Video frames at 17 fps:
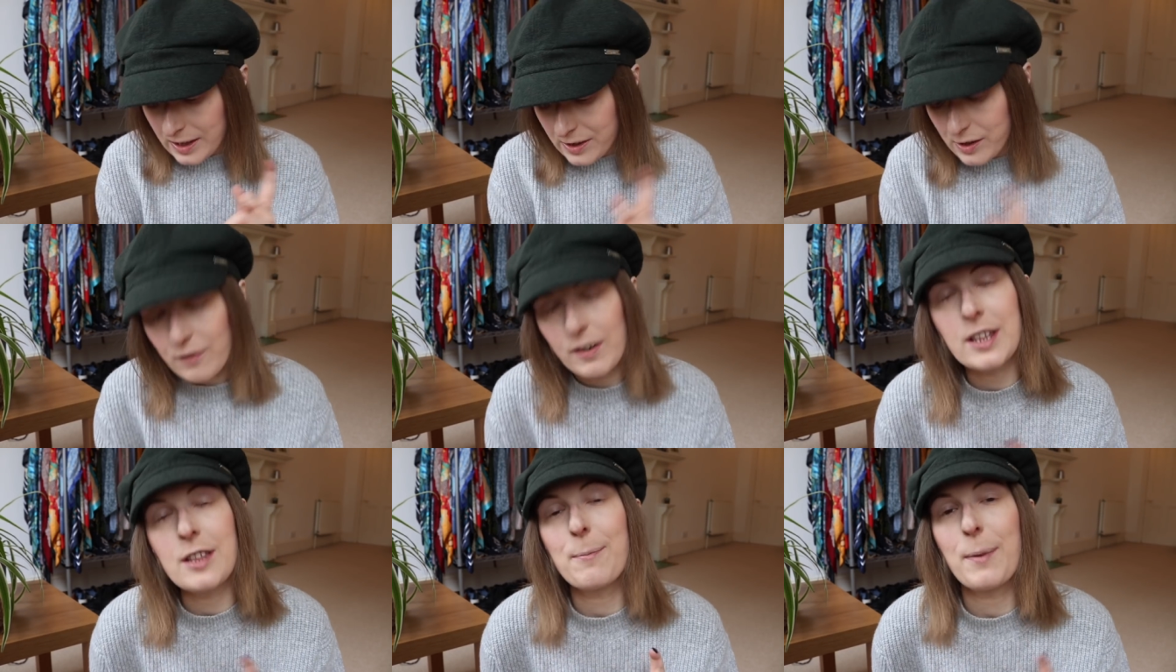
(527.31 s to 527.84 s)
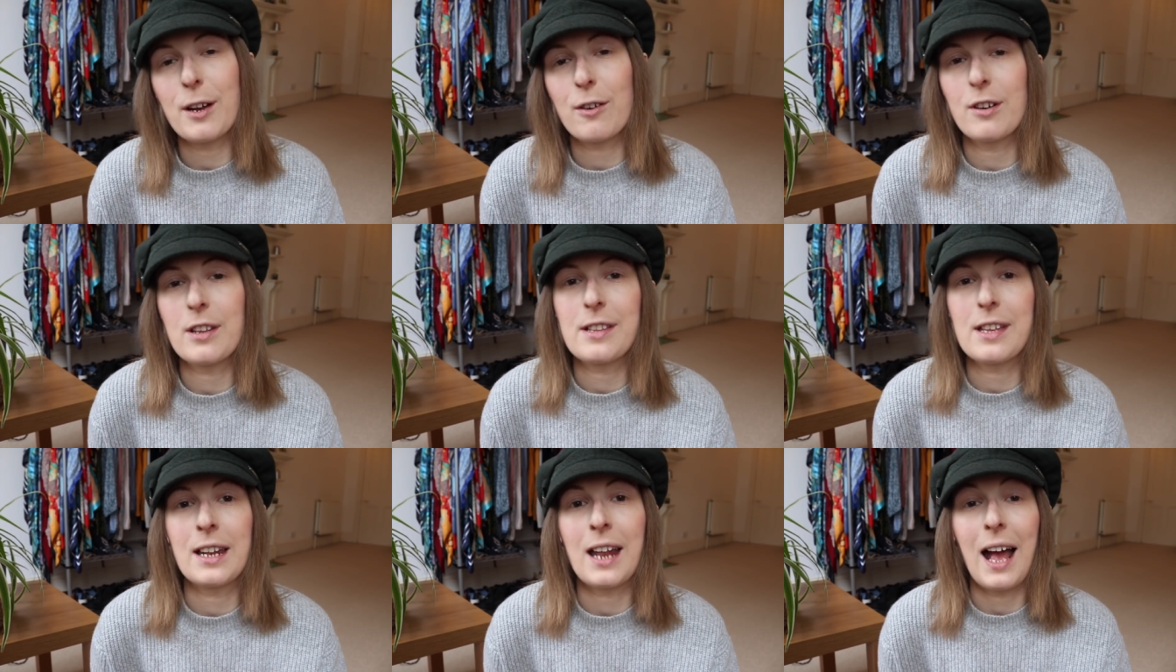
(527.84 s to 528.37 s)
It's narrated by
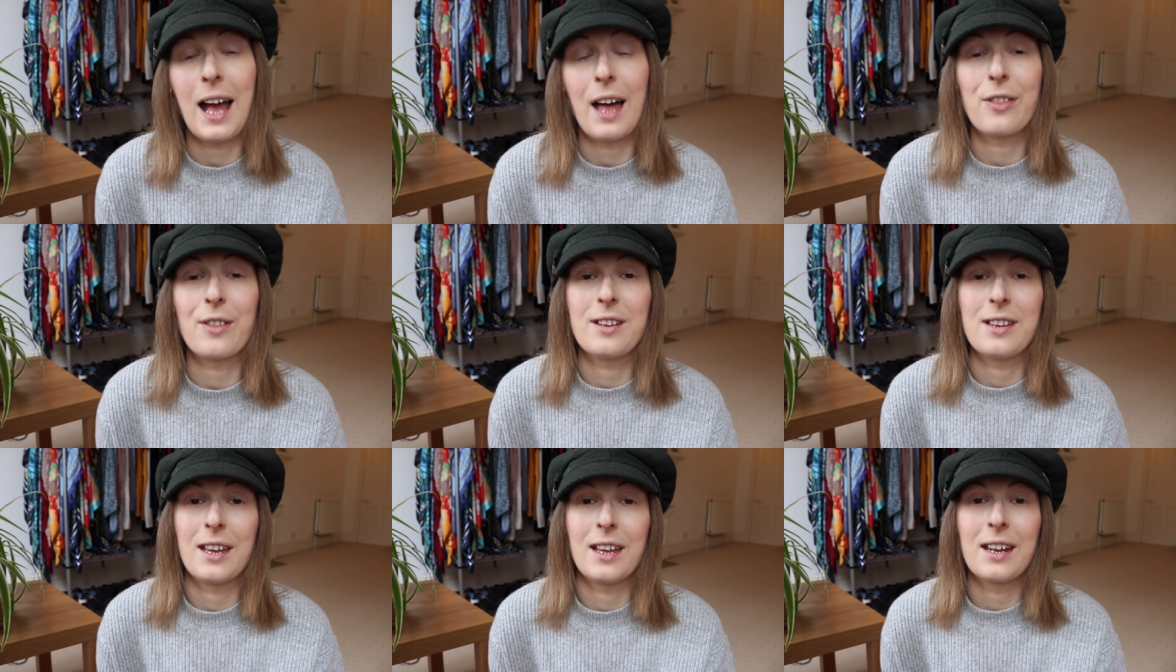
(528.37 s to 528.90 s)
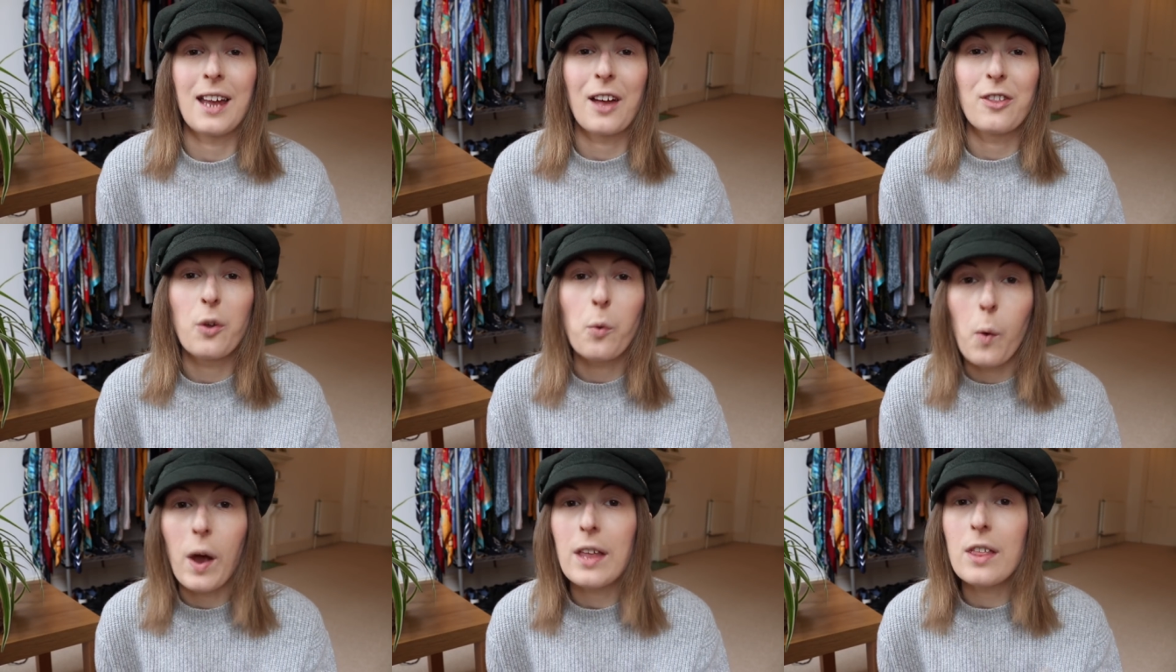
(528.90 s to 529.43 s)
Kristen Atherton,
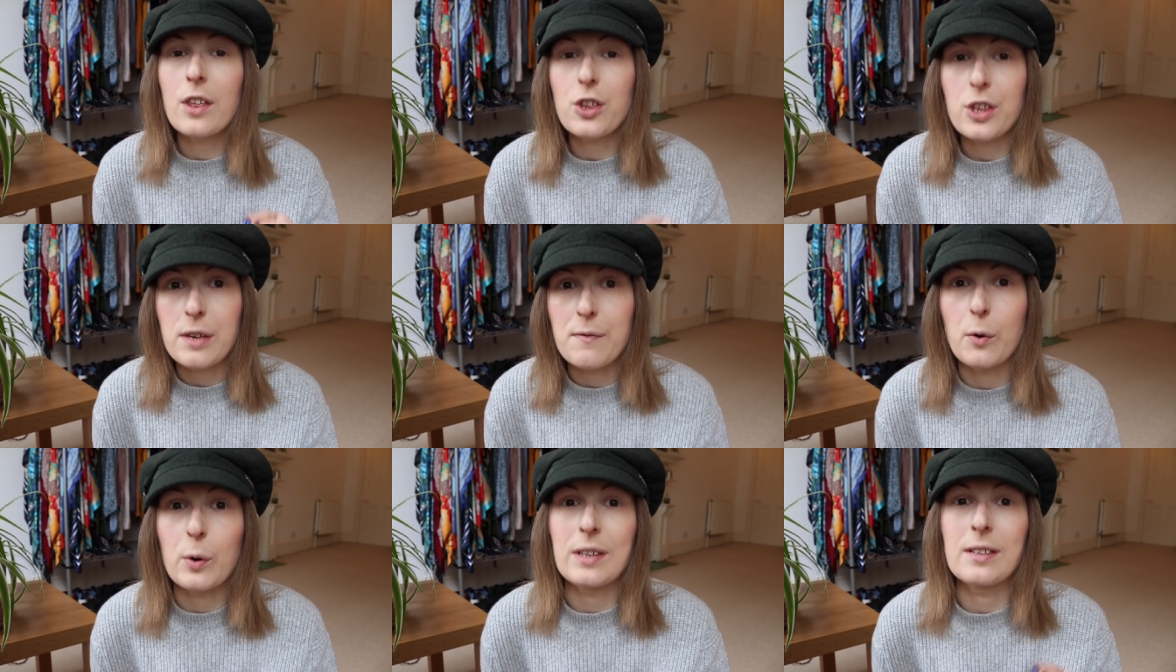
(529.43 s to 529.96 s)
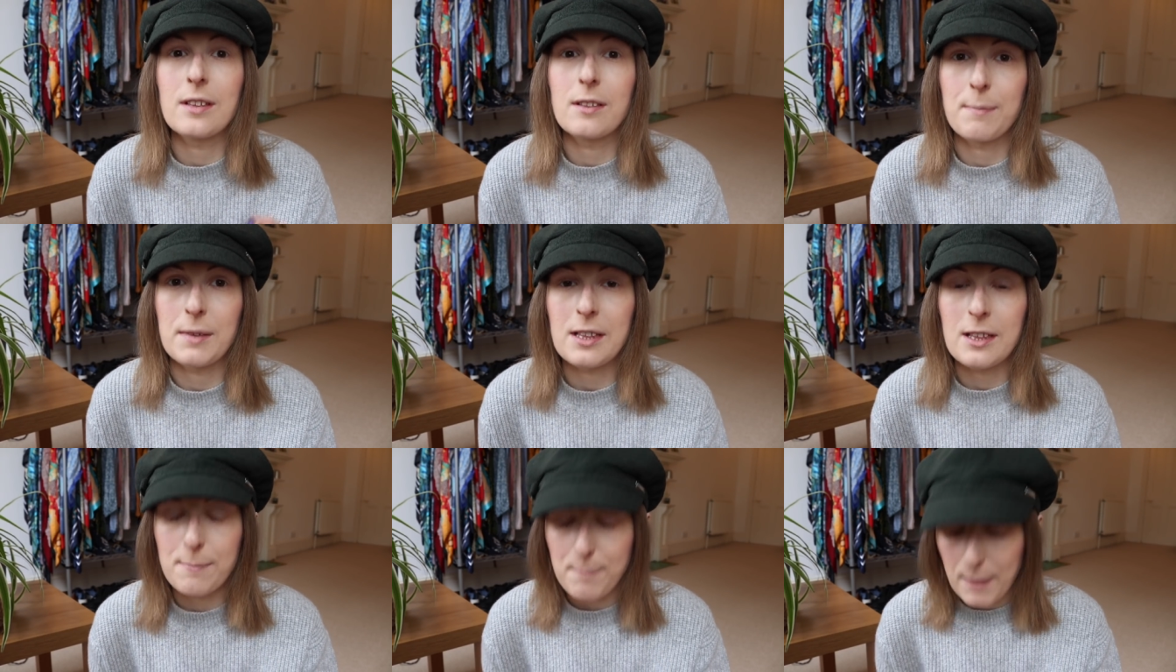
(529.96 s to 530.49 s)
and the way that she voices
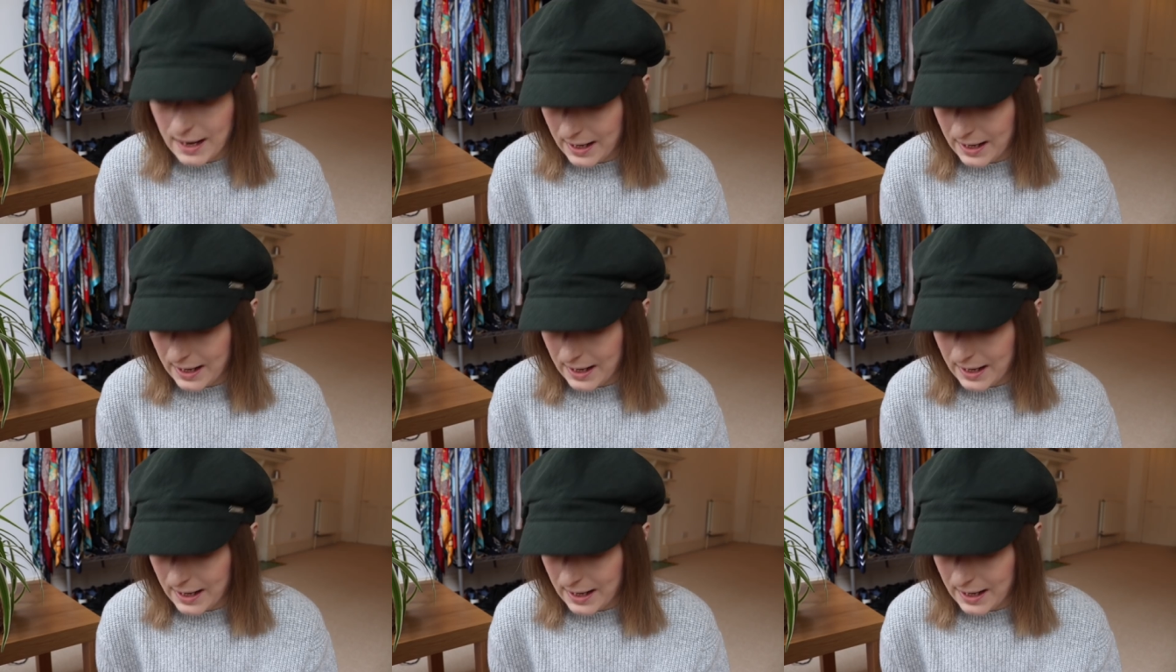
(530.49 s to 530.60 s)
Mrs.